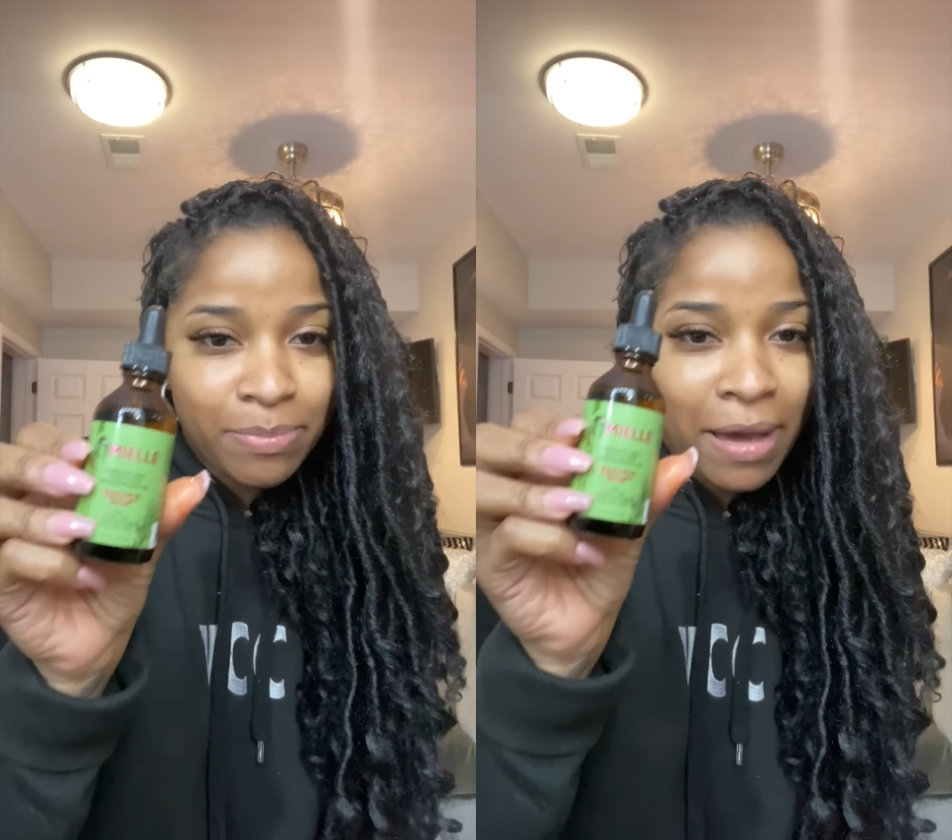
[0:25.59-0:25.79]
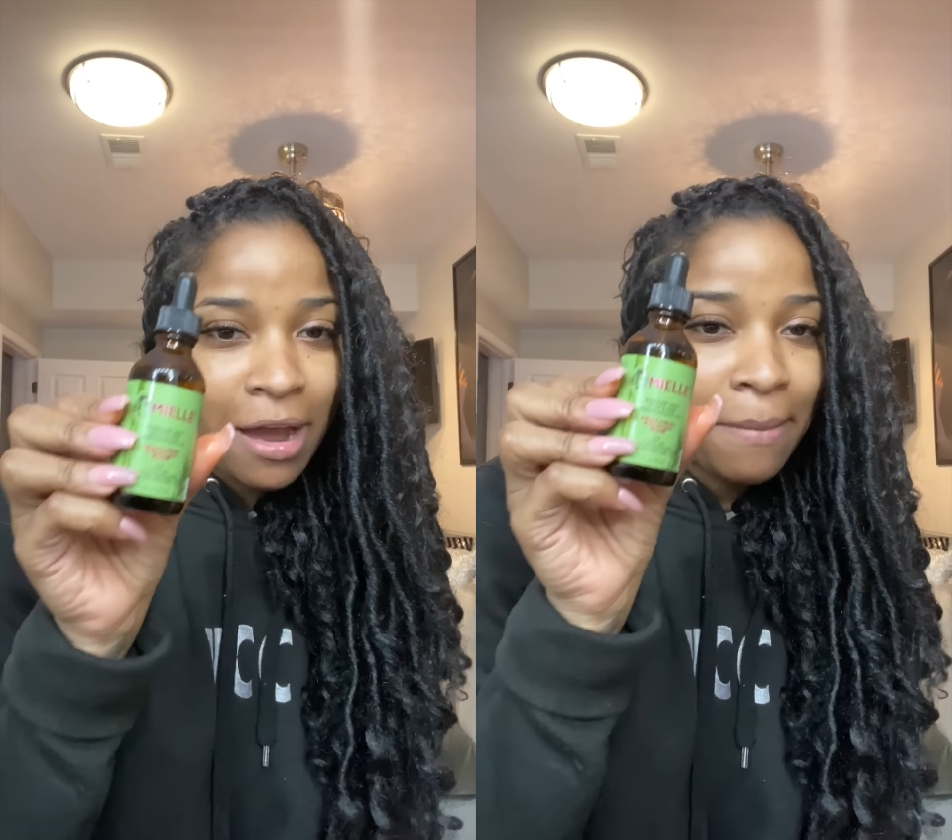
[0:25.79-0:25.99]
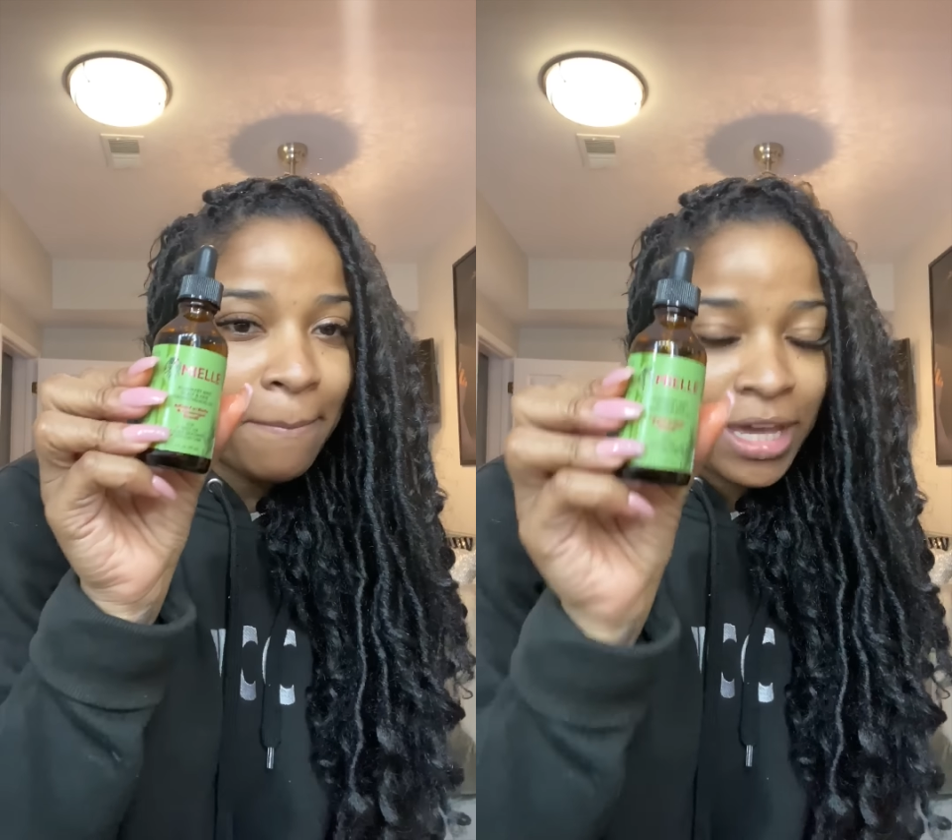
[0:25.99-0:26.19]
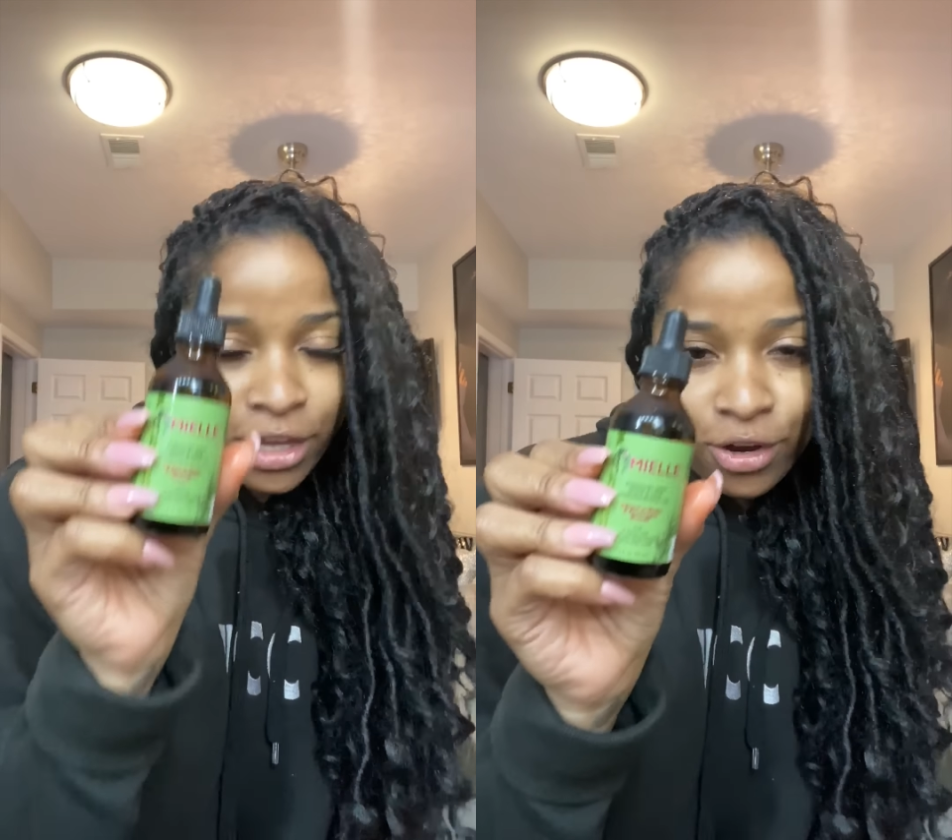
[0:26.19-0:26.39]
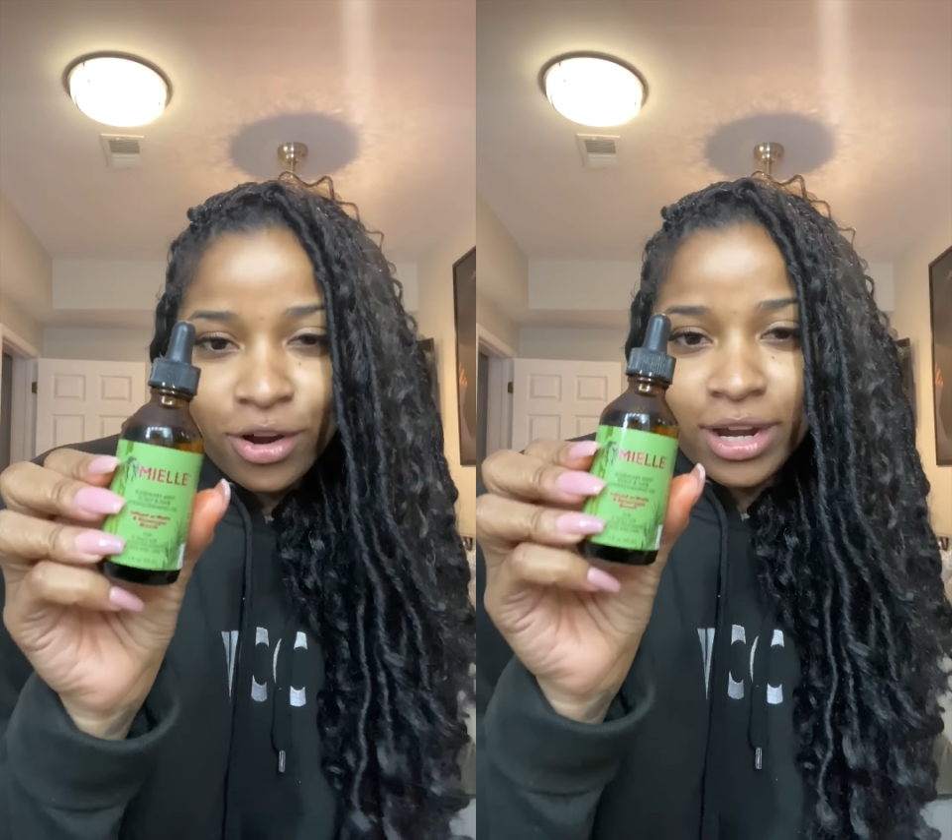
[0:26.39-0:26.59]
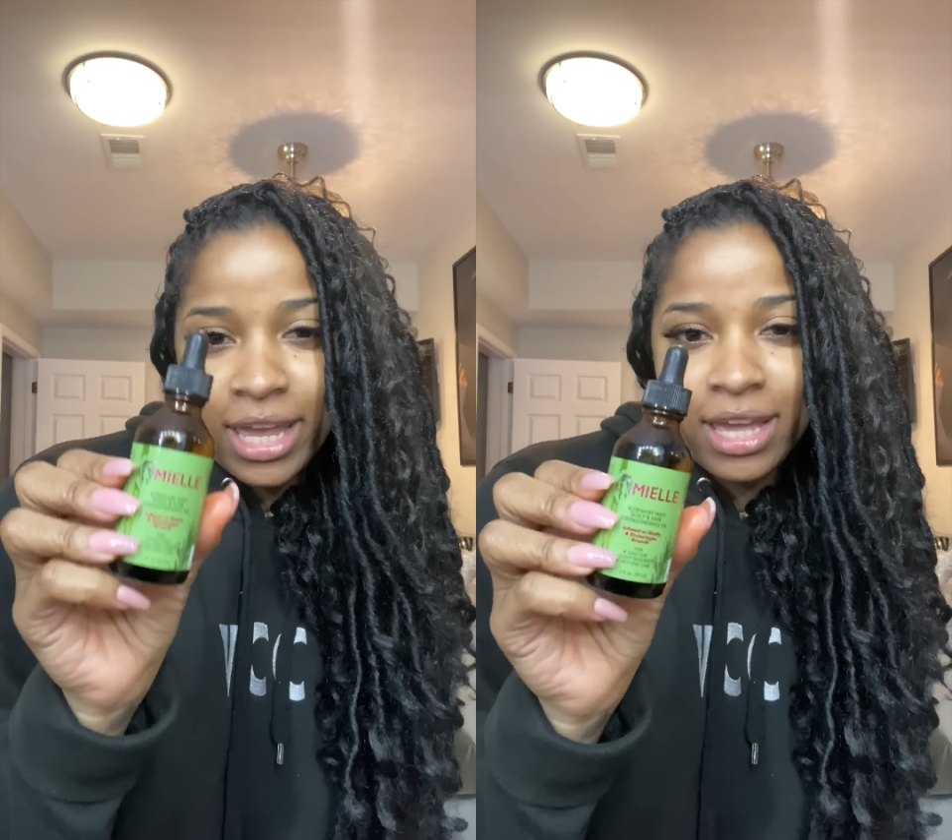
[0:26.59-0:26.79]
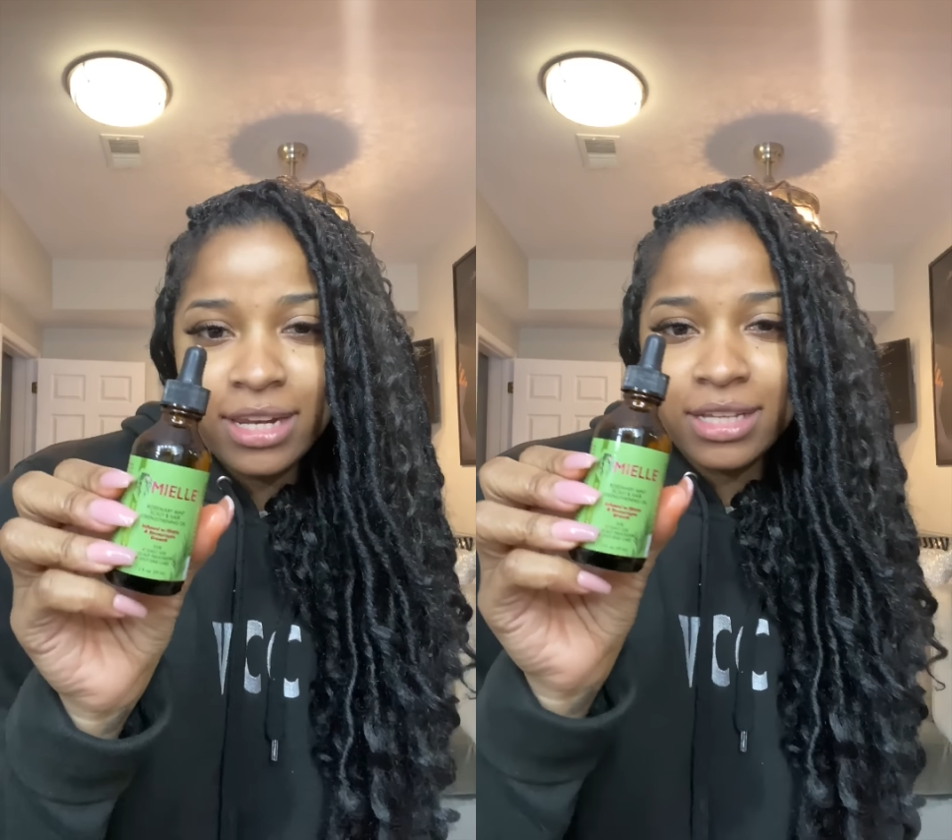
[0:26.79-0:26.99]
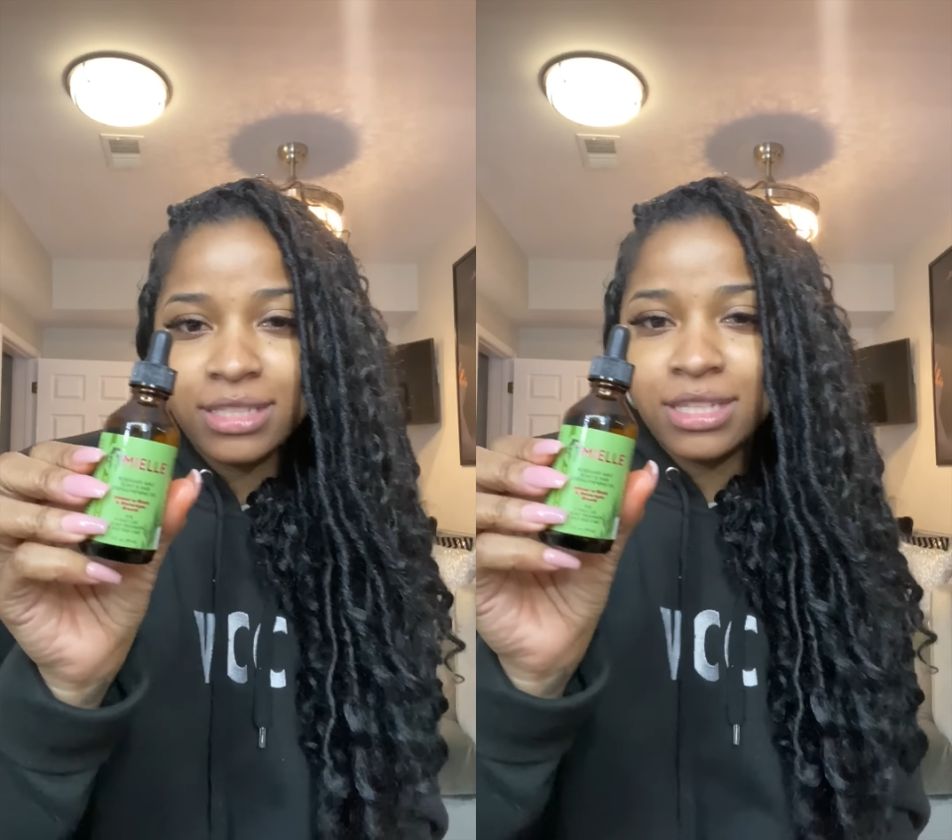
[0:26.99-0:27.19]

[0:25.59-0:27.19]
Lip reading: by Mielle Organics.